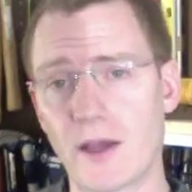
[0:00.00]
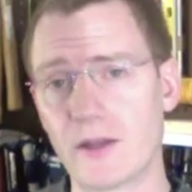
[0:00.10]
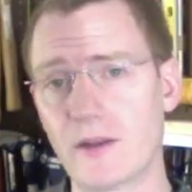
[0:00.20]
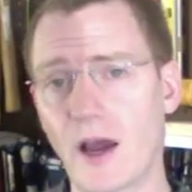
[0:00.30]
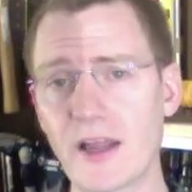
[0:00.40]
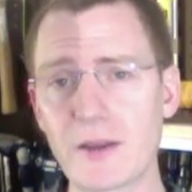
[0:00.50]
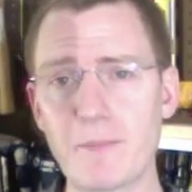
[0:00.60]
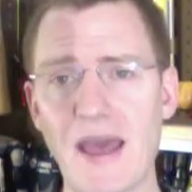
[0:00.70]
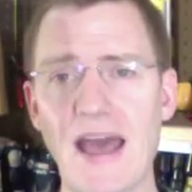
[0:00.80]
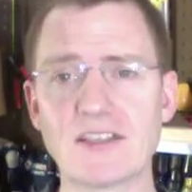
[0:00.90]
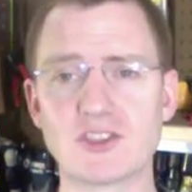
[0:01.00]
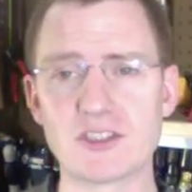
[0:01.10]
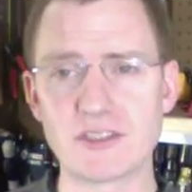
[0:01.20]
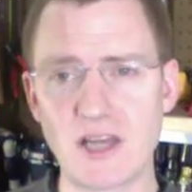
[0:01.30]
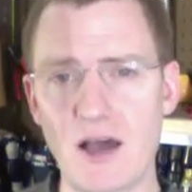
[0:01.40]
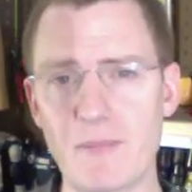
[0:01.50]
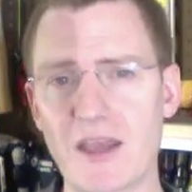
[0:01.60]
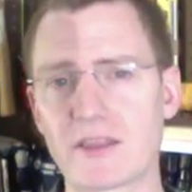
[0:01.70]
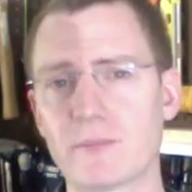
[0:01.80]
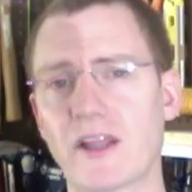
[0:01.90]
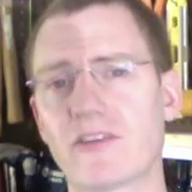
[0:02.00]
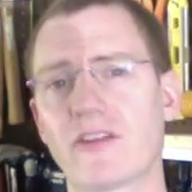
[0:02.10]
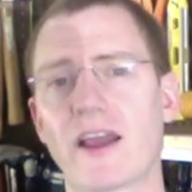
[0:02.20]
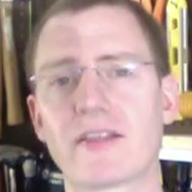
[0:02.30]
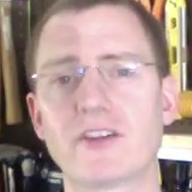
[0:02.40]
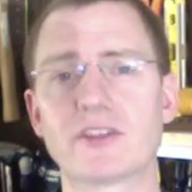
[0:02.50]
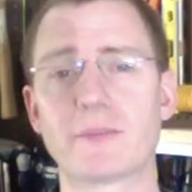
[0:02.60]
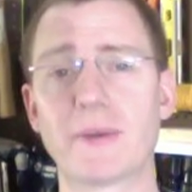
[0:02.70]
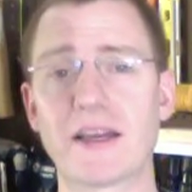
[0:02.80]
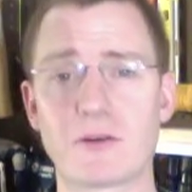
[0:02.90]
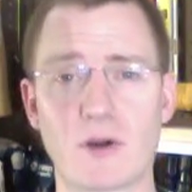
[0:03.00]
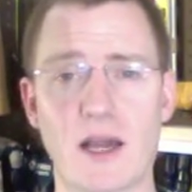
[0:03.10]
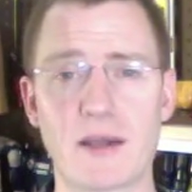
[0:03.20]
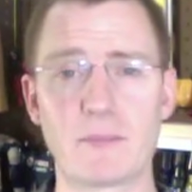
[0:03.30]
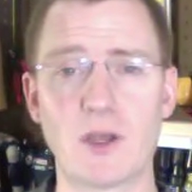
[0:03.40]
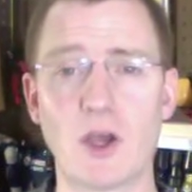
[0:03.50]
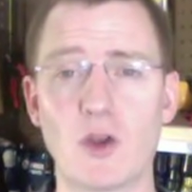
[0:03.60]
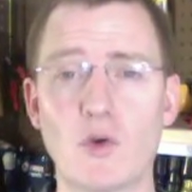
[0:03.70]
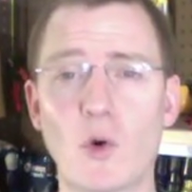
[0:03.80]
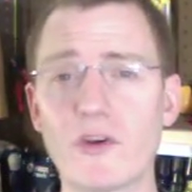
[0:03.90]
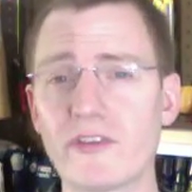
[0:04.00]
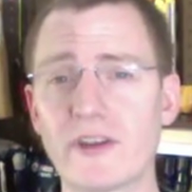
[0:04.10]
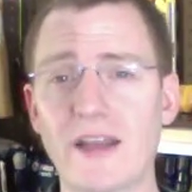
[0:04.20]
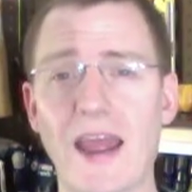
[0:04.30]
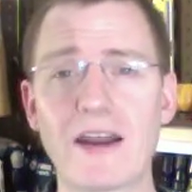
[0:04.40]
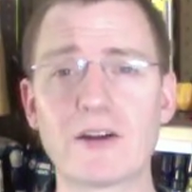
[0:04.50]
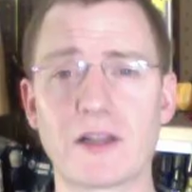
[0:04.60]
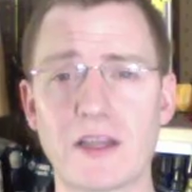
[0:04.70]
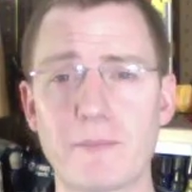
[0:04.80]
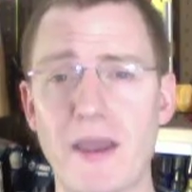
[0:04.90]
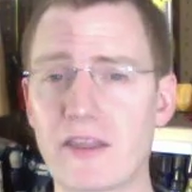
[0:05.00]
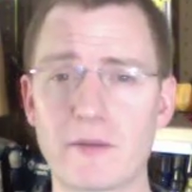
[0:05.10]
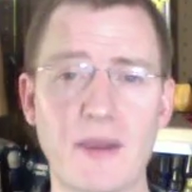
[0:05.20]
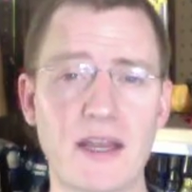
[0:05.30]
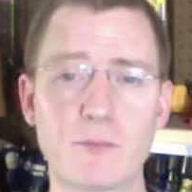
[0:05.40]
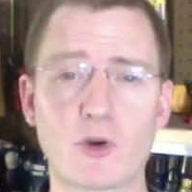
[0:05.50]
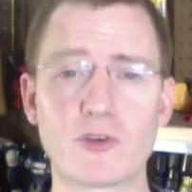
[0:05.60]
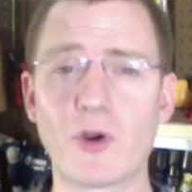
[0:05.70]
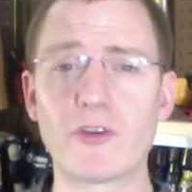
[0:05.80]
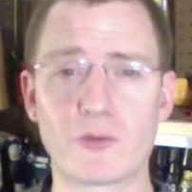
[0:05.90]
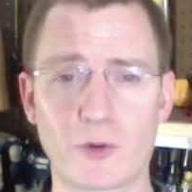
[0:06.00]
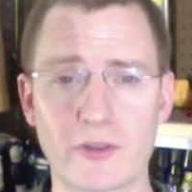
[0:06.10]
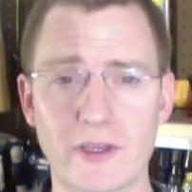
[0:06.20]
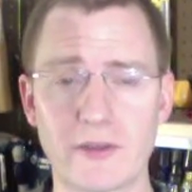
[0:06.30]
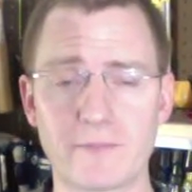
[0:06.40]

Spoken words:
Donning a badge does not make them less likely to commit crime, nor does it inherently make them any more trustworthy.